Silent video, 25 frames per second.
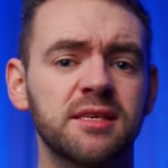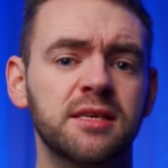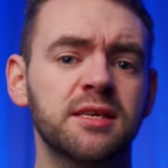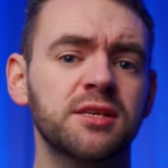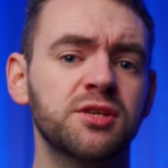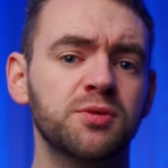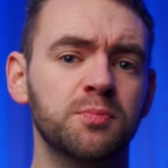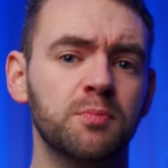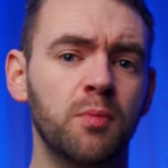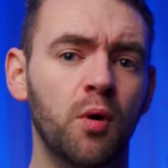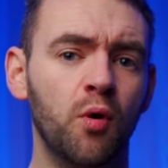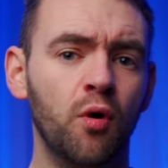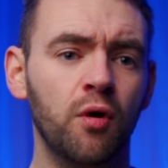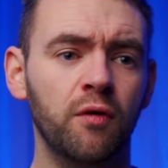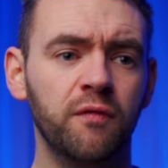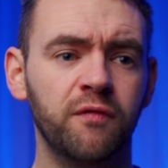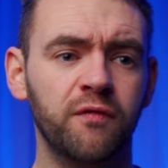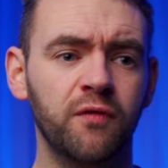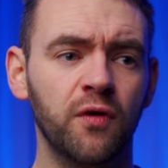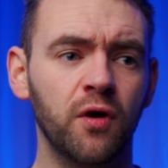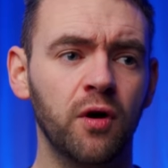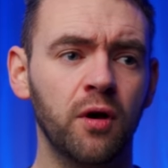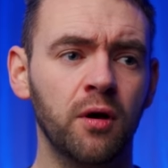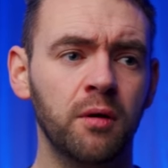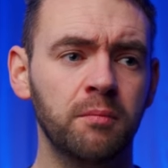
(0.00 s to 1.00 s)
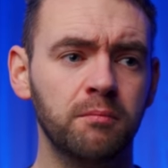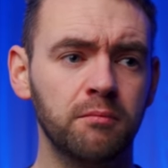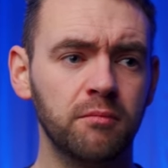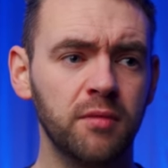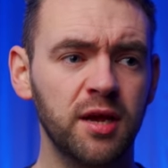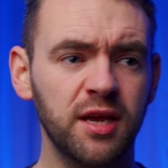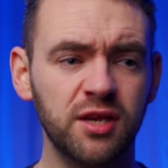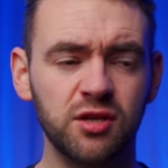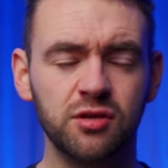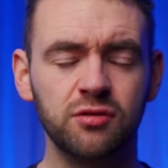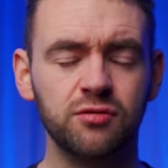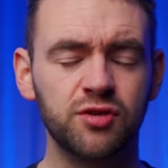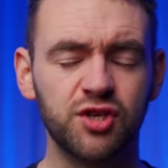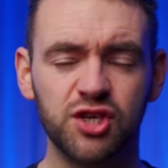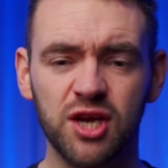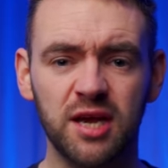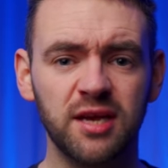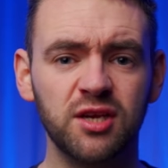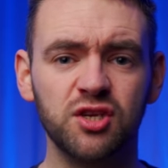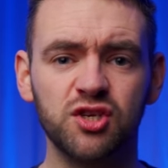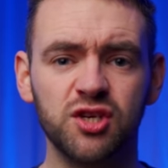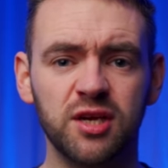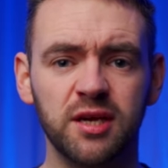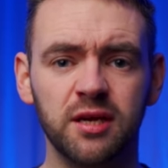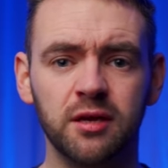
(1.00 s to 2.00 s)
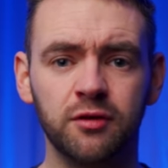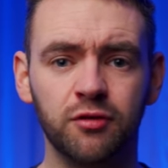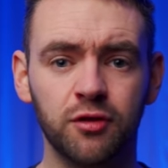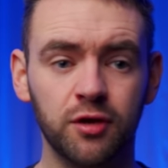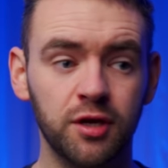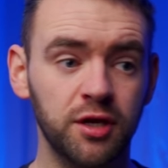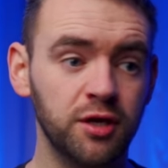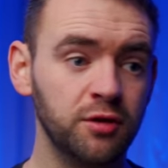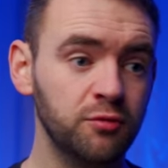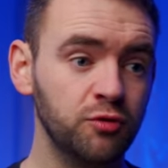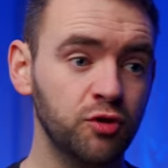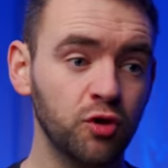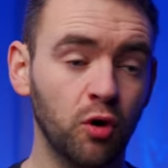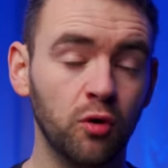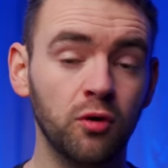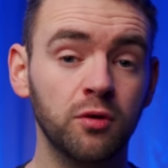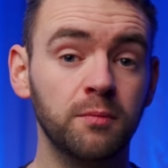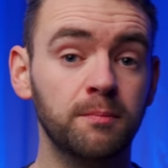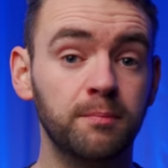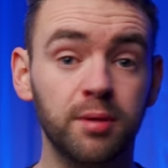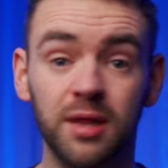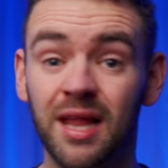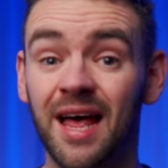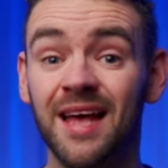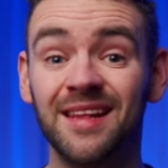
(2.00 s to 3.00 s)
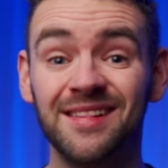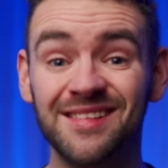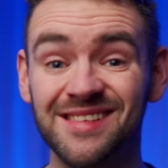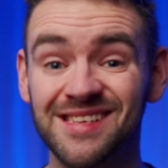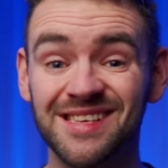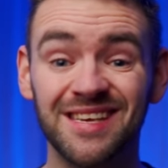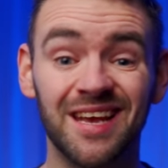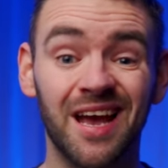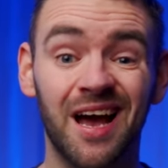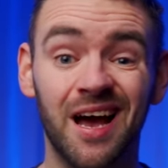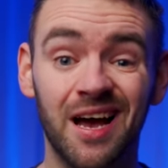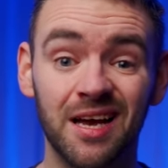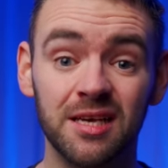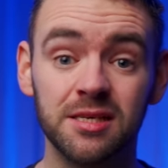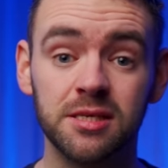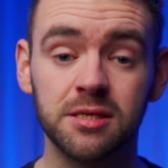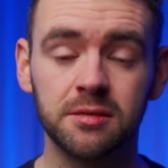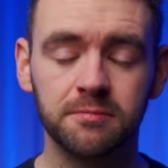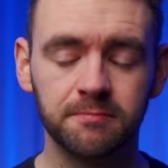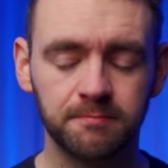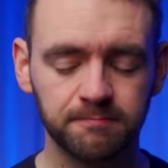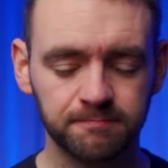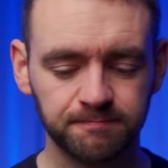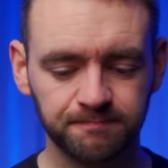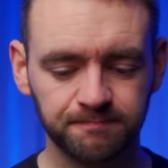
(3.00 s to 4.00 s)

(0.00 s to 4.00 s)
that it's more for in changing the dull bland skies.